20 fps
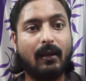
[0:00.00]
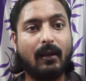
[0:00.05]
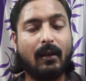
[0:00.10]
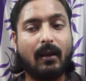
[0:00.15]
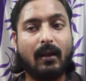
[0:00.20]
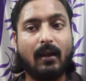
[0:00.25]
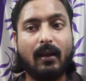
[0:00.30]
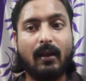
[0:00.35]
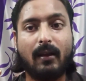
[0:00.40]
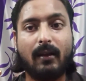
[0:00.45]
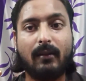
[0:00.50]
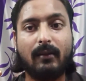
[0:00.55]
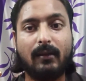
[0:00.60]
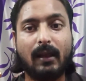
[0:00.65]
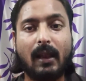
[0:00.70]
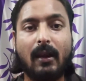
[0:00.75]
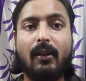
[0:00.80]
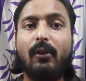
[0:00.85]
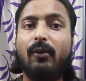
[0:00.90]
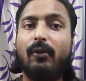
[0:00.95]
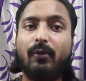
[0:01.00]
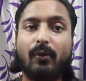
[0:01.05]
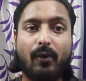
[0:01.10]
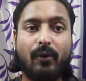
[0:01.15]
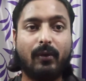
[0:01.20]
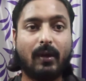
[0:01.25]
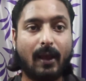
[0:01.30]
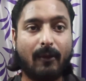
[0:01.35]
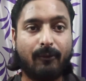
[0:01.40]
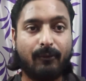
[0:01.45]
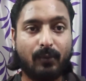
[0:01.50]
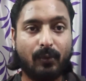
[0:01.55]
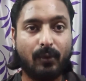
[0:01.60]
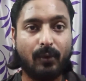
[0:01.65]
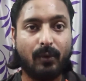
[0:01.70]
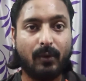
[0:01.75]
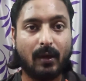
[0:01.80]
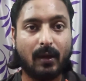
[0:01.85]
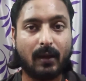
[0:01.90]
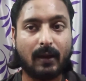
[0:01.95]
then you don't have
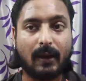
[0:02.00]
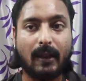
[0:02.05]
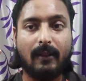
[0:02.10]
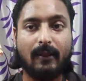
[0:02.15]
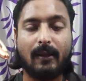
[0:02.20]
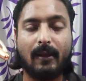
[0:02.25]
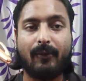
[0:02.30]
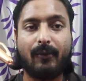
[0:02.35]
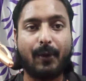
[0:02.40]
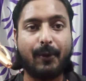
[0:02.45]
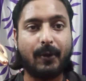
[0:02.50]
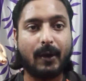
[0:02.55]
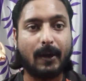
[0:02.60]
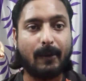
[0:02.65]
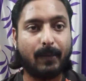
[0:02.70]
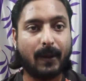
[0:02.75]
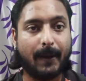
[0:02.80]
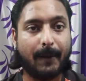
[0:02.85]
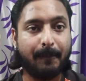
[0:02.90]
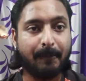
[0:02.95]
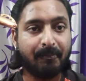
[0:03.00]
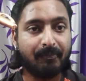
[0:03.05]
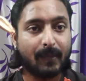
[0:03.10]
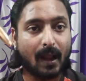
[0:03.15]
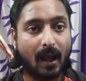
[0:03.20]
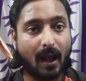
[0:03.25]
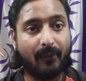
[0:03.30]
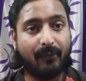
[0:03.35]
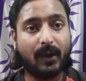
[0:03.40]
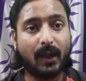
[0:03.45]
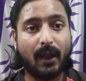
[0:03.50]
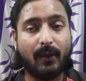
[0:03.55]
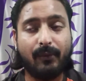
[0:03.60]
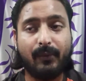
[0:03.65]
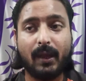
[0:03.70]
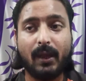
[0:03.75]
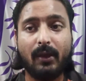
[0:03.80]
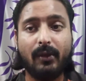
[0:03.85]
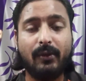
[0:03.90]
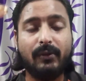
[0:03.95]
to clean the fountain pen after
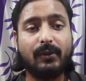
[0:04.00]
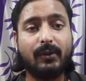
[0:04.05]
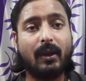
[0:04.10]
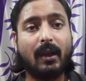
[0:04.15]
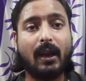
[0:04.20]
every use.